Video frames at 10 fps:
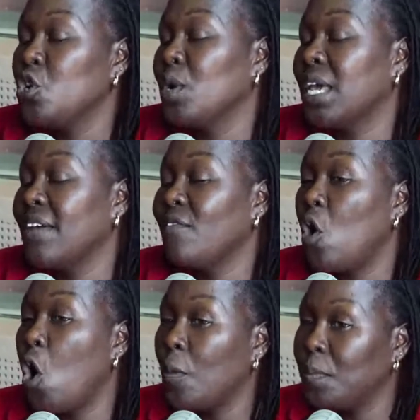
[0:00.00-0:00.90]
You give
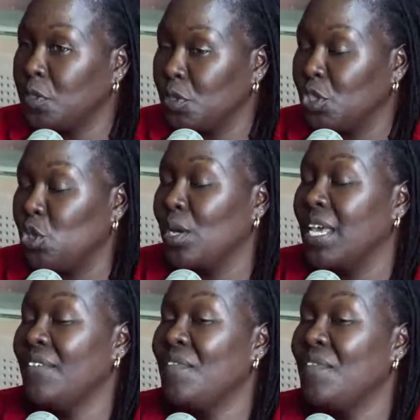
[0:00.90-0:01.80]
options, you
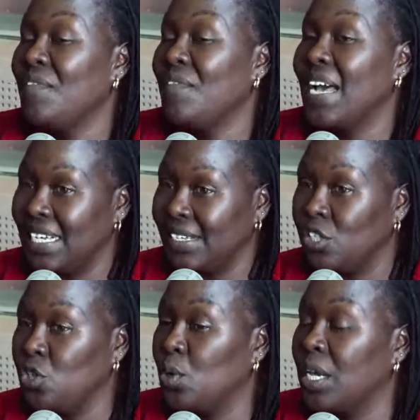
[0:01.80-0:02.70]
give
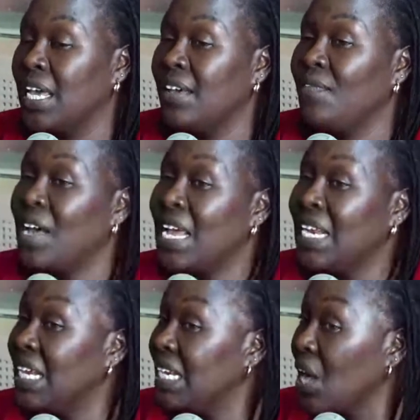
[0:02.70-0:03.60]
ideas, you yes. give
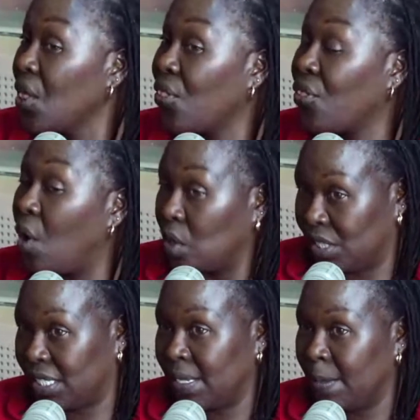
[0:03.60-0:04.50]
leading
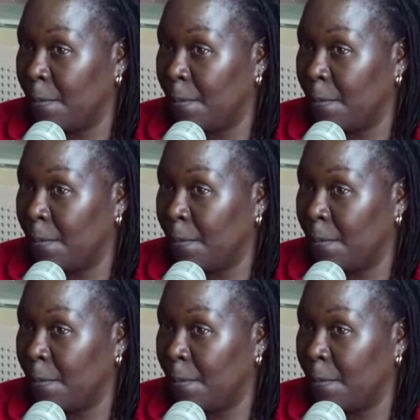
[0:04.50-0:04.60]
thoughts.